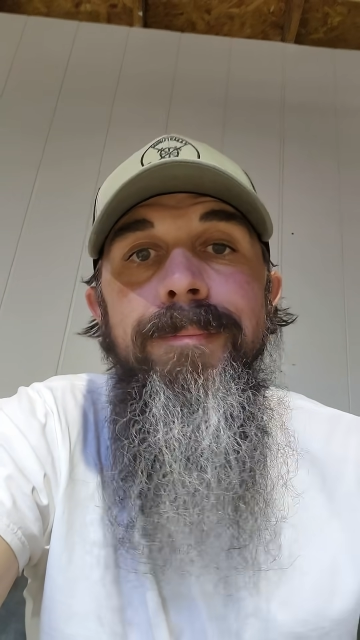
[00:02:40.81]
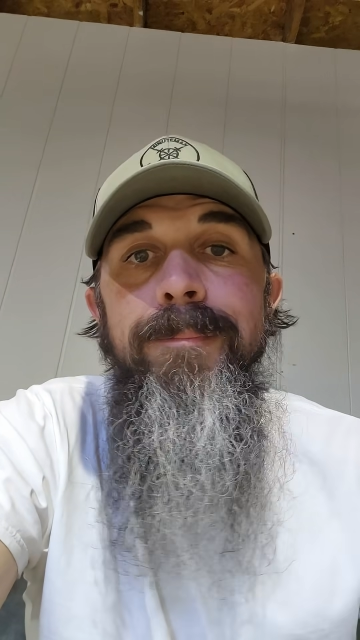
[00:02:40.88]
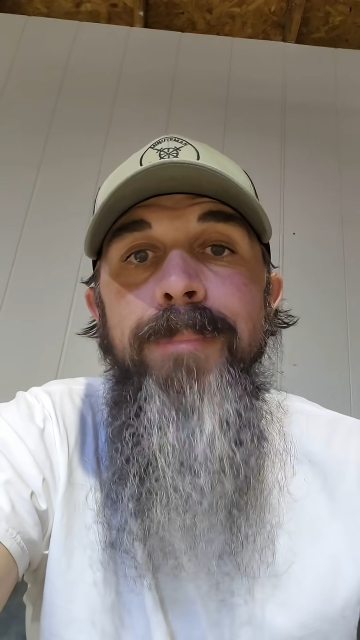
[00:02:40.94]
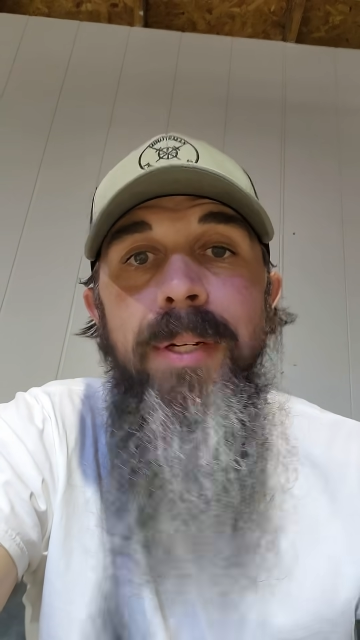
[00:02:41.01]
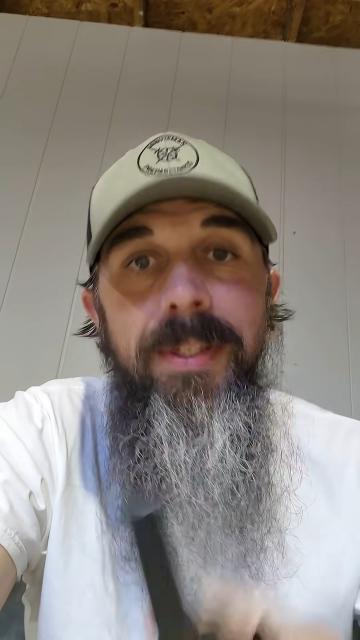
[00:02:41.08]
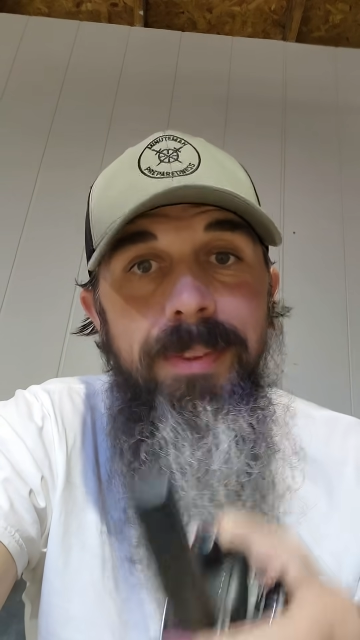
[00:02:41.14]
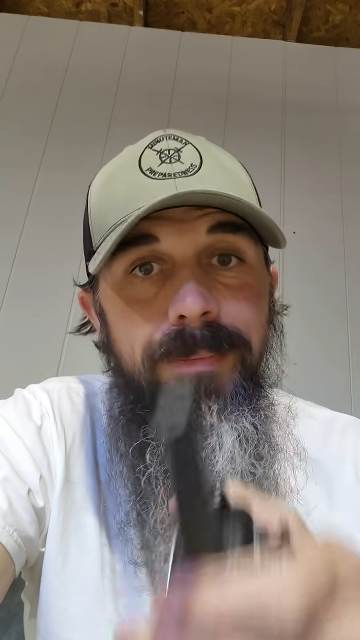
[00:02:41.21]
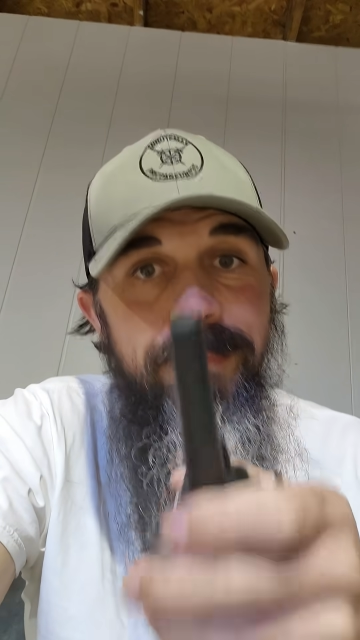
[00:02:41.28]

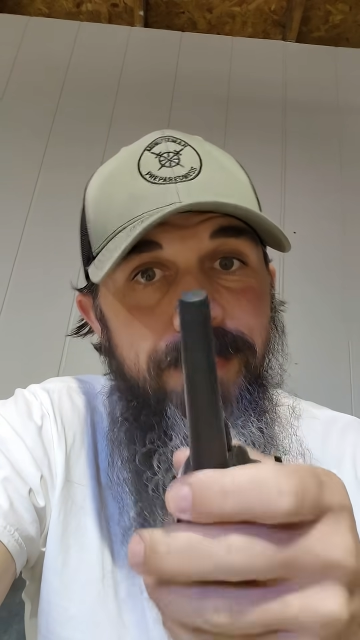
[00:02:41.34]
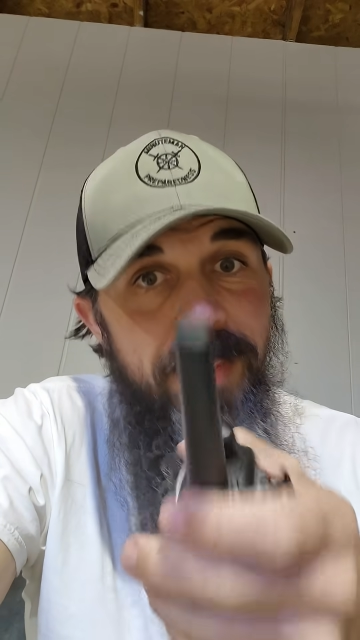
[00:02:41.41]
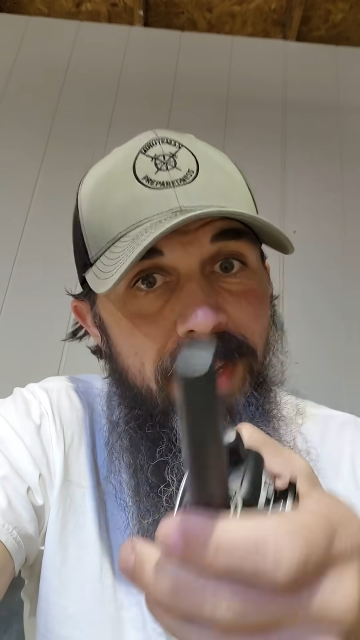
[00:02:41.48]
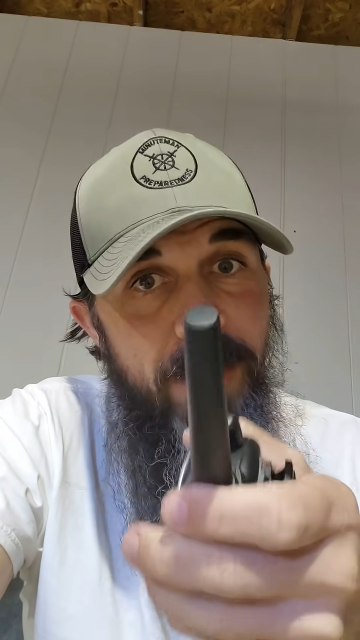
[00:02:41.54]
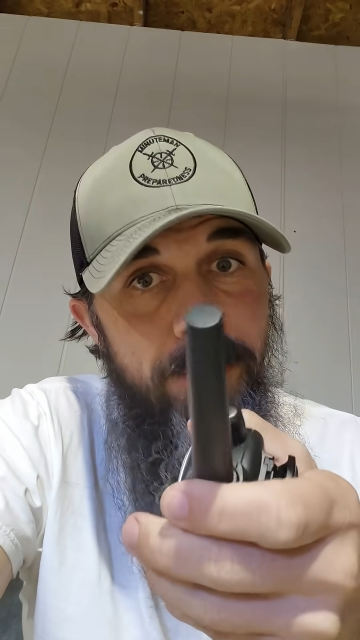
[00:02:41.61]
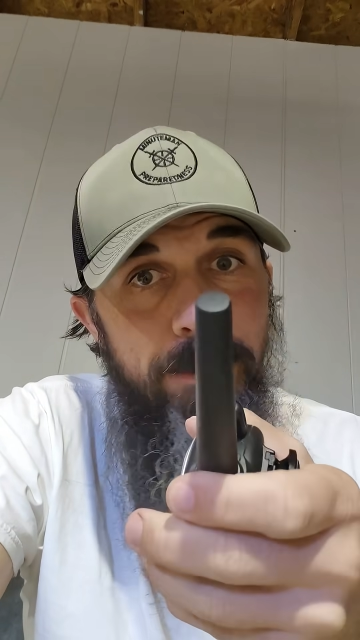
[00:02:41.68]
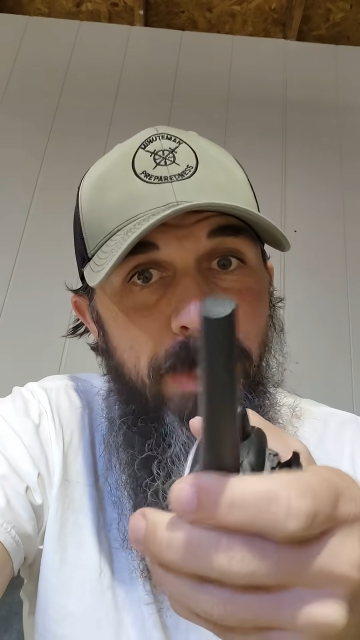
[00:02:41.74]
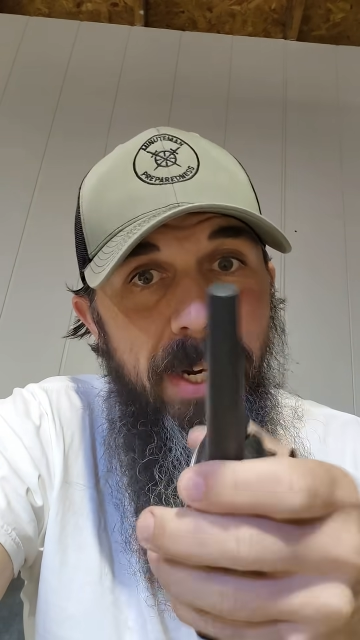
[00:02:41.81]
but
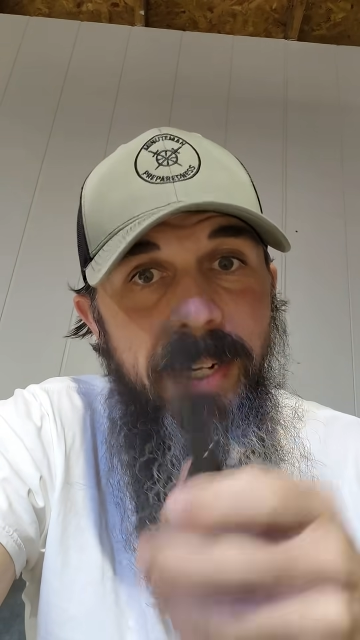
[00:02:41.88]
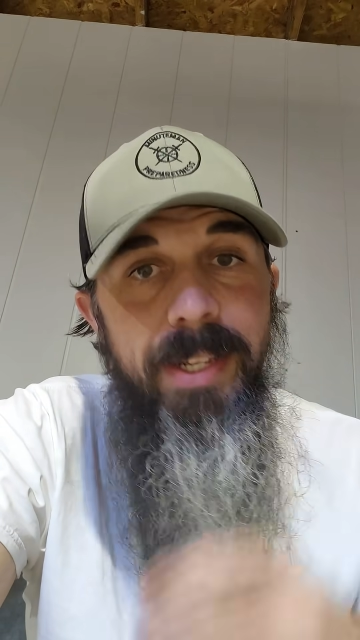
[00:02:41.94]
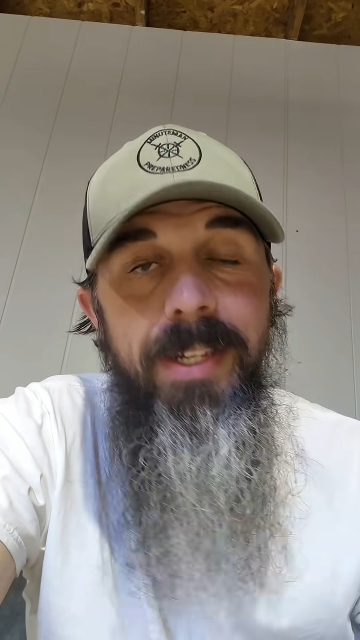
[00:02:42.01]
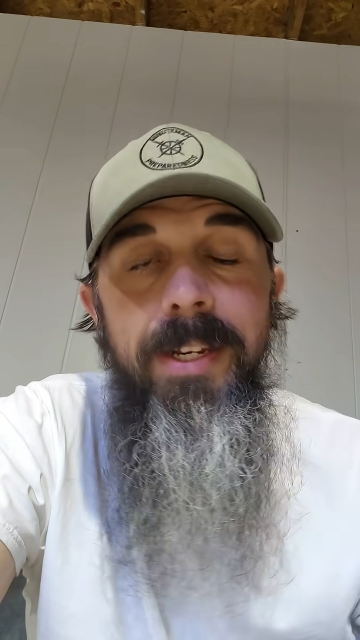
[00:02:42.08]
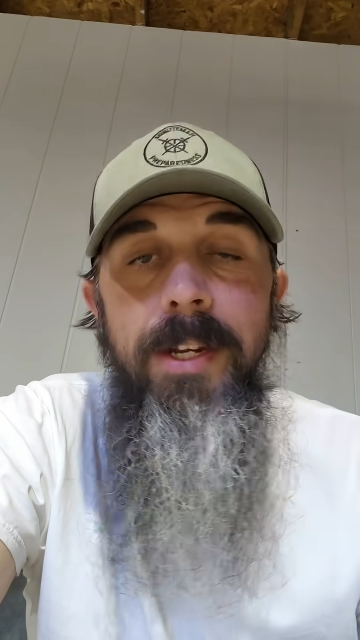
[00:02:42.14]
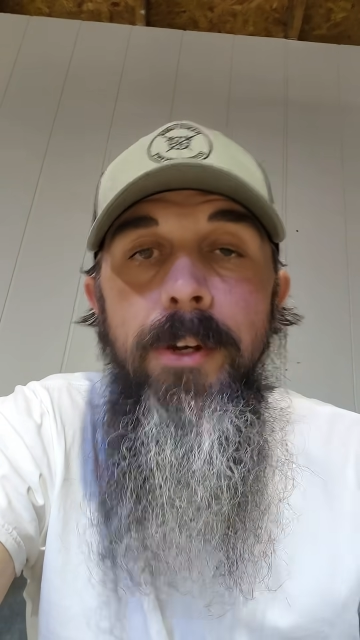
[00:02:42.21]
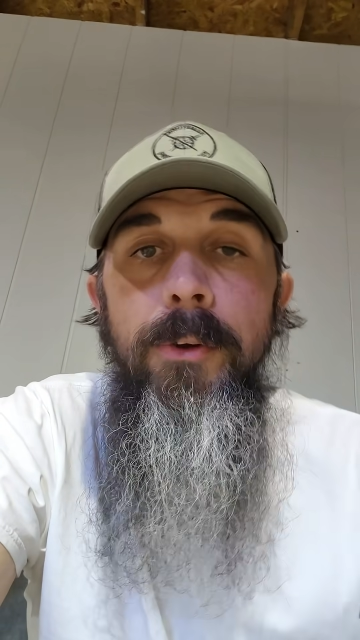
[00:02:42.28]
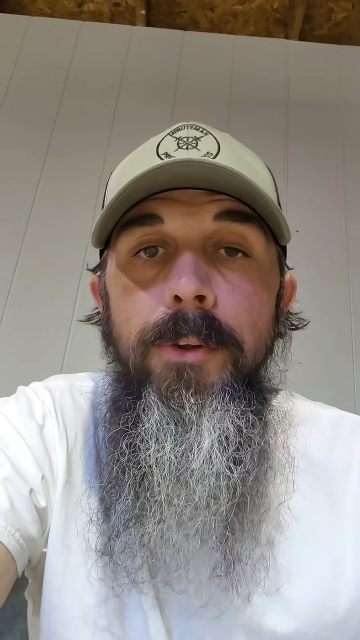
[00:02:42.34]
everybody
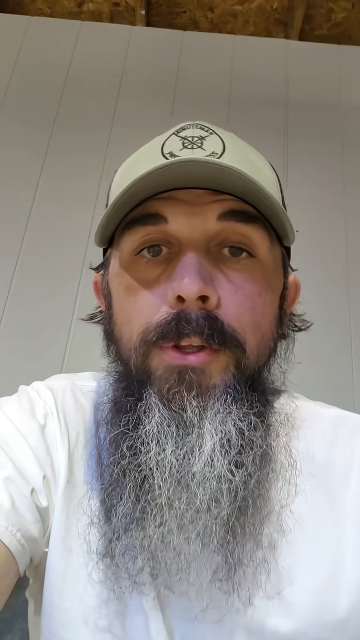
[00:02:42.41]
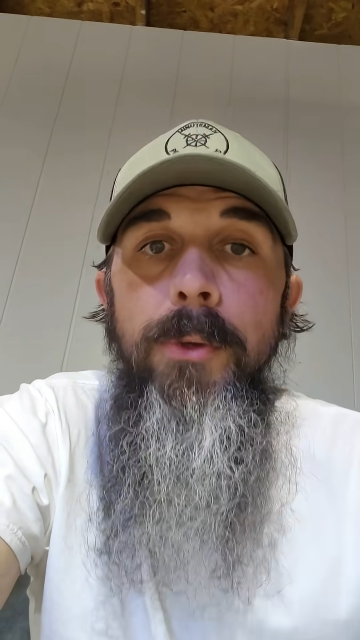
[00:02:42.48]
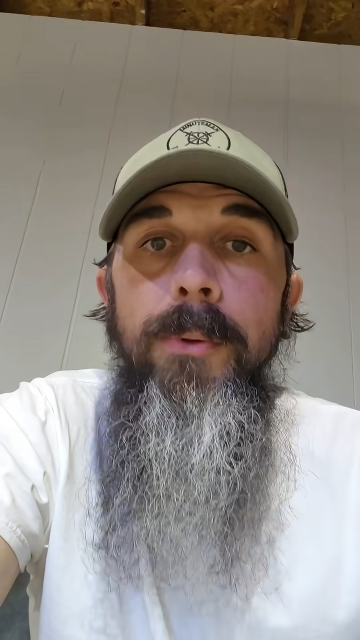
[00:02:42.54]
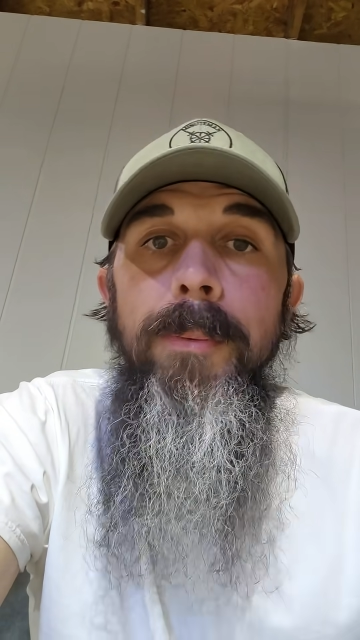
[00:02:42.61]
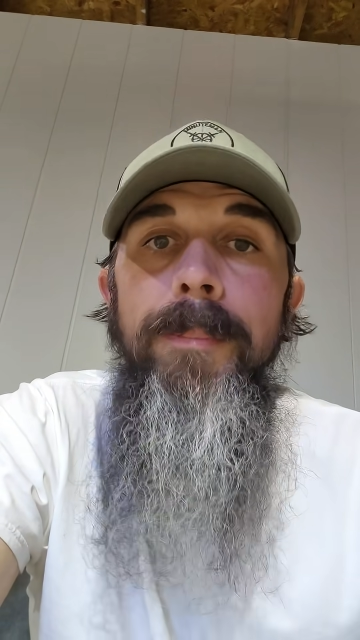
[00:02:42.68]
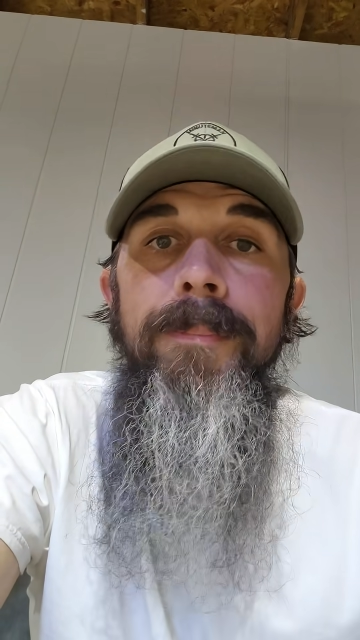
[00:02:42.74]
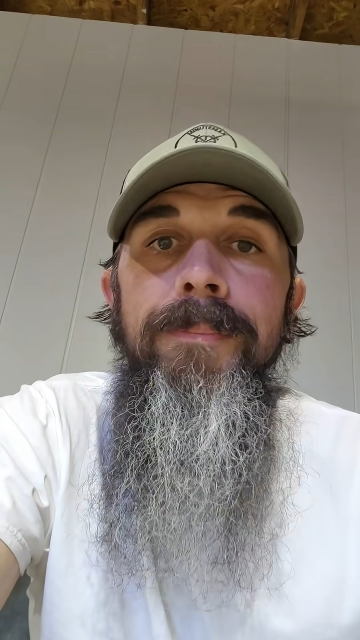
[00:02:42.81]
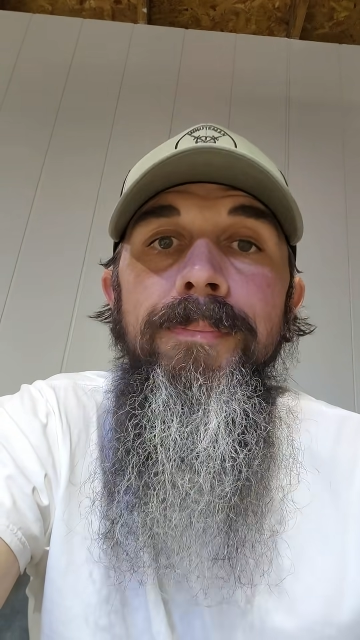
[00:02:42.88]
can hear
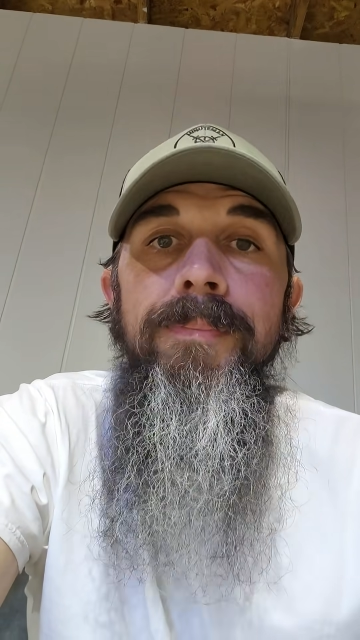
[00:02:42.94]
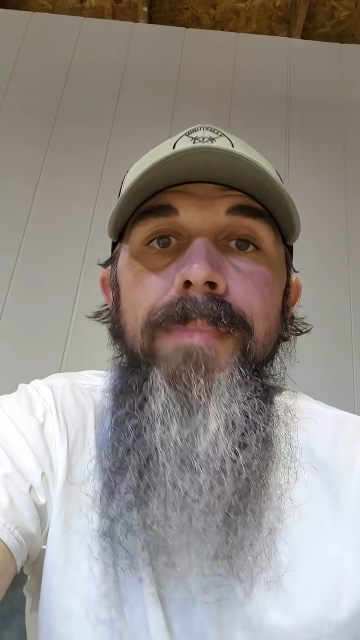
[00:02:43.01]
you.